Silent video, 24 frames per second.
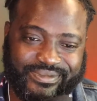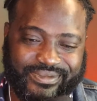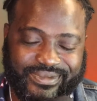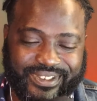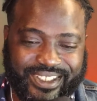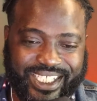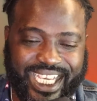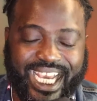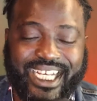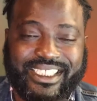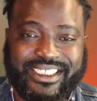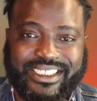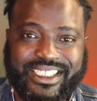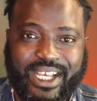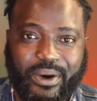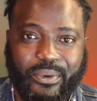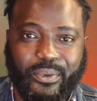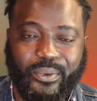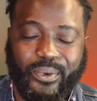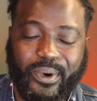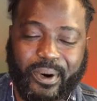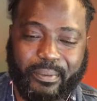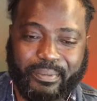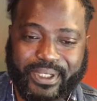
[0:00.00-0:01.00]
Cats that
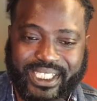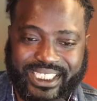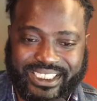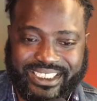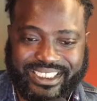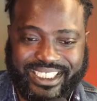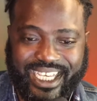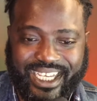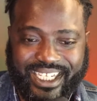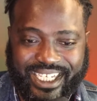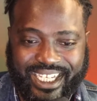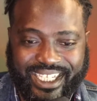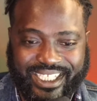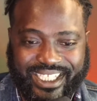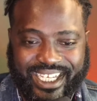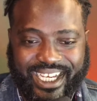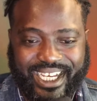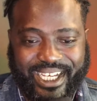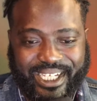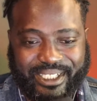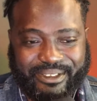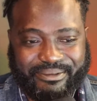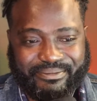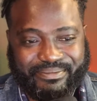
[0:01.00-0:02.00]
want me to say their
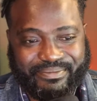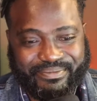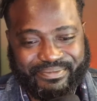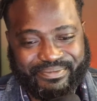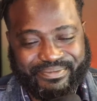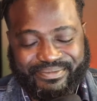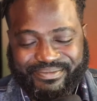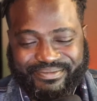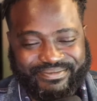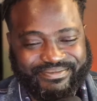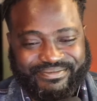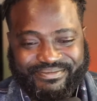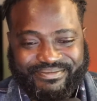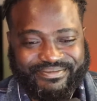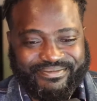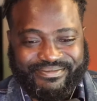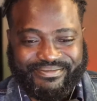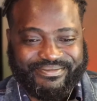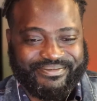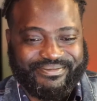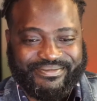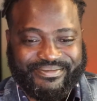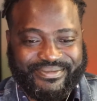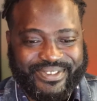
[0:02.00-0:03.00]
name.
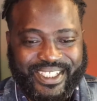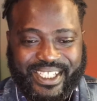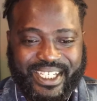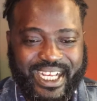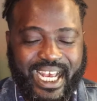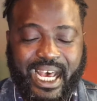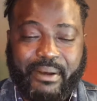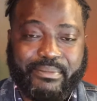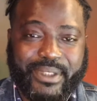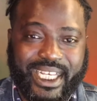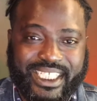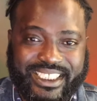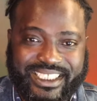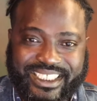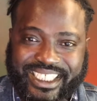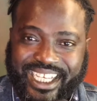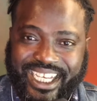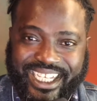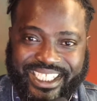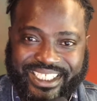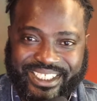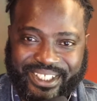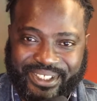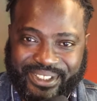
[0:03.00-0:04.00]
I'm not
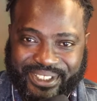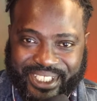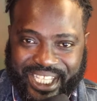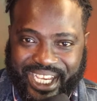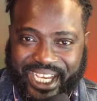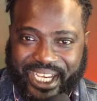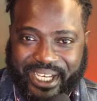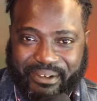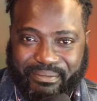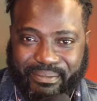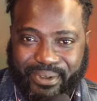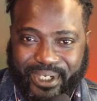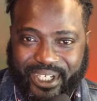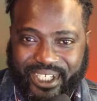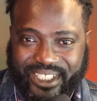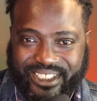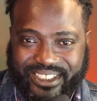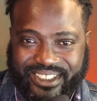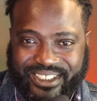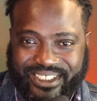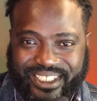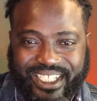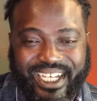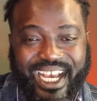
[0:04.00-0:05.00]
saying your name, but
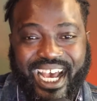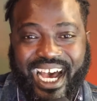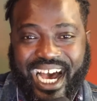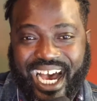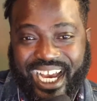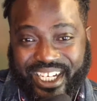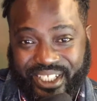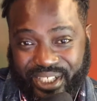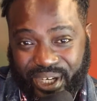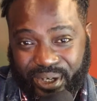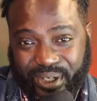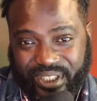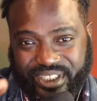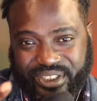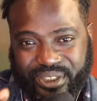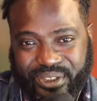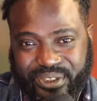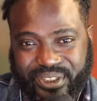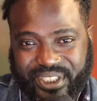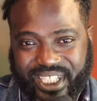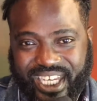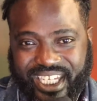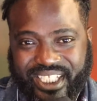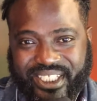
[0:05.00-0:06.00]
I know a
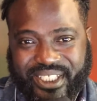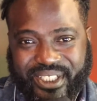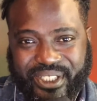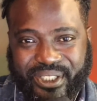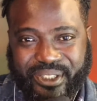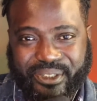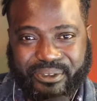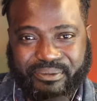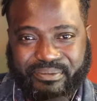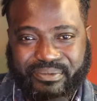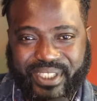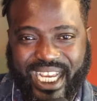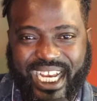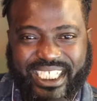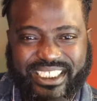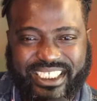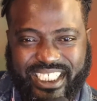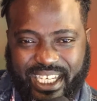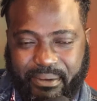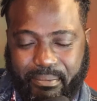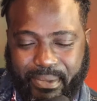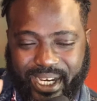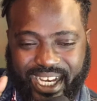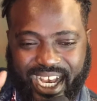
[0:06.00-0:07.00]
dude like you. I
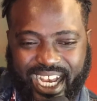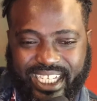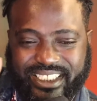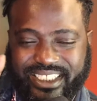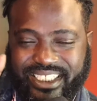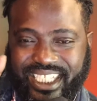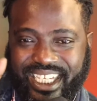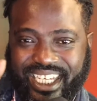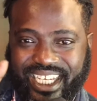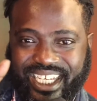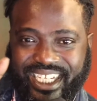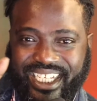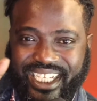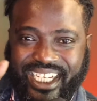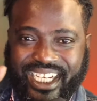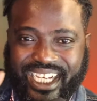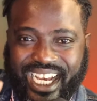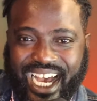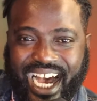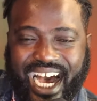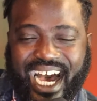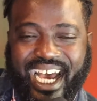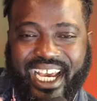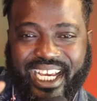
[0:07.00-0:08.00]
said
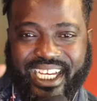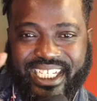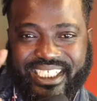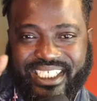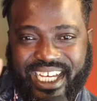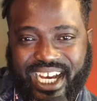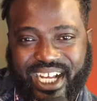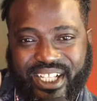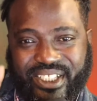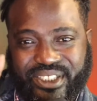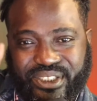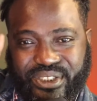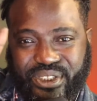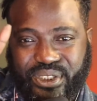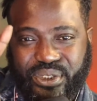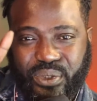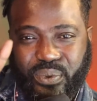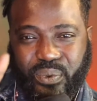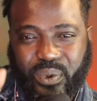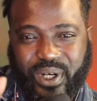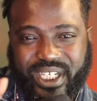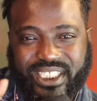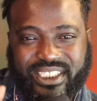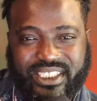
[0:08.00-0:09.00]
I acknowledged
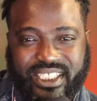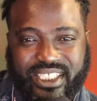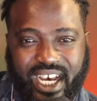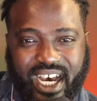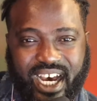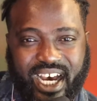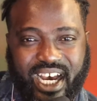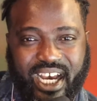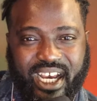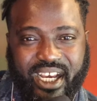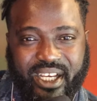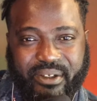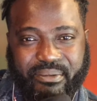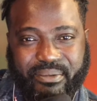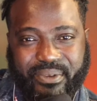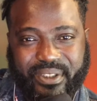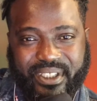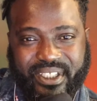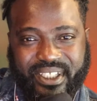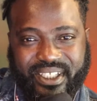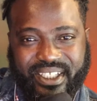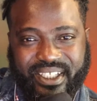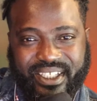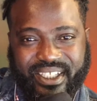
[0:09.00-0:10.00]
you one time,
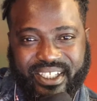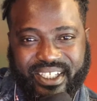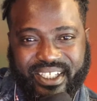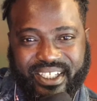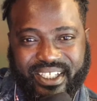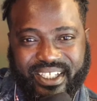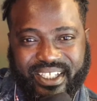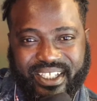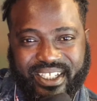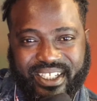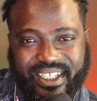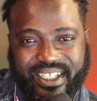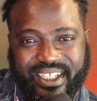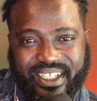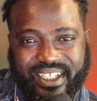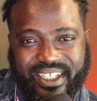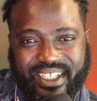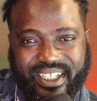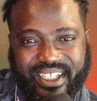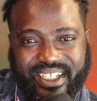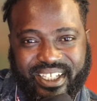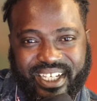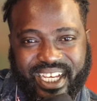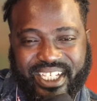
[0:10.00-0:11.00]

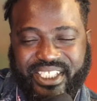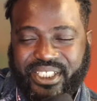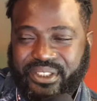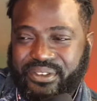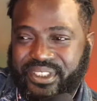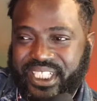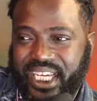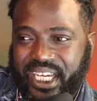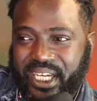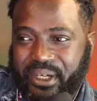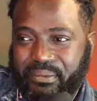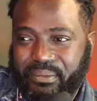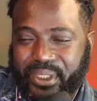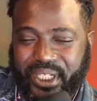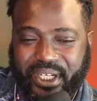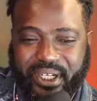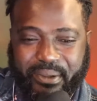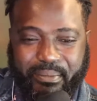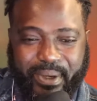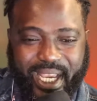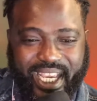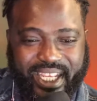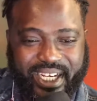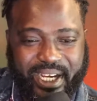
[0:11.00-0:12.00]
and you damn
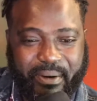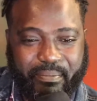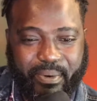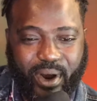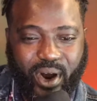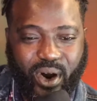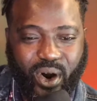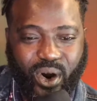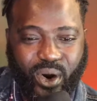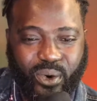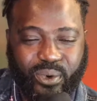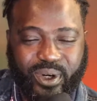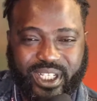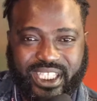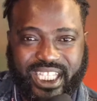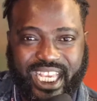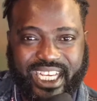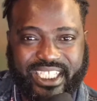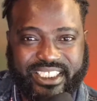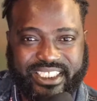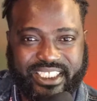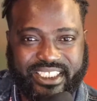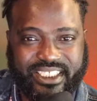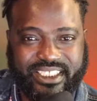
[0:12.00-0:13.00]
near made up a whole
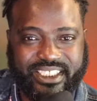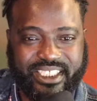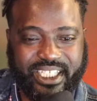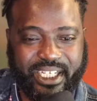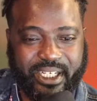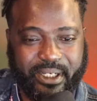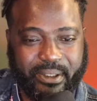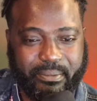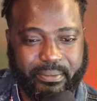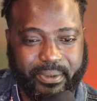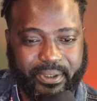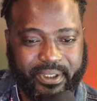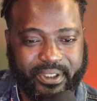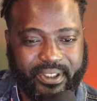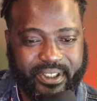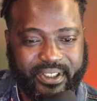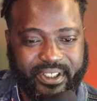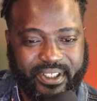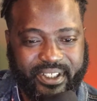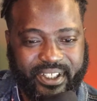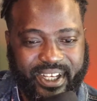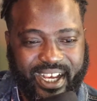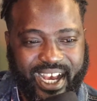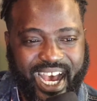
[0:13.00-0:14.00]
relationship.
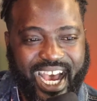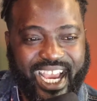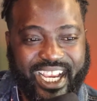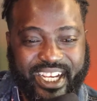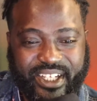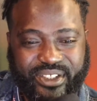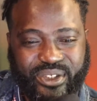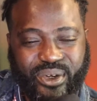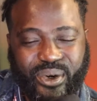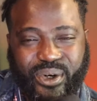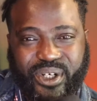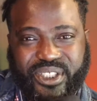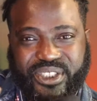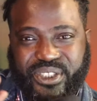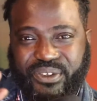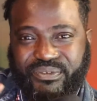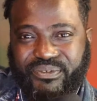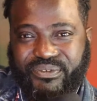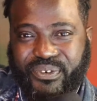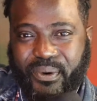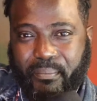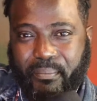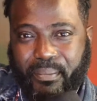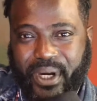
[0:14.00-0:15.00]
I ignored you
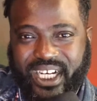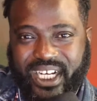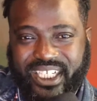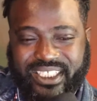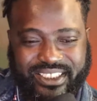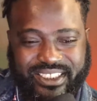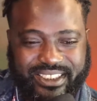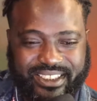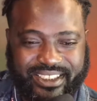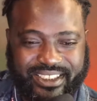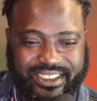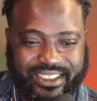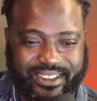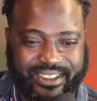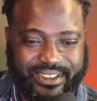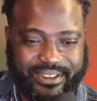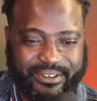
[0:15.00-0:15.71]
for months.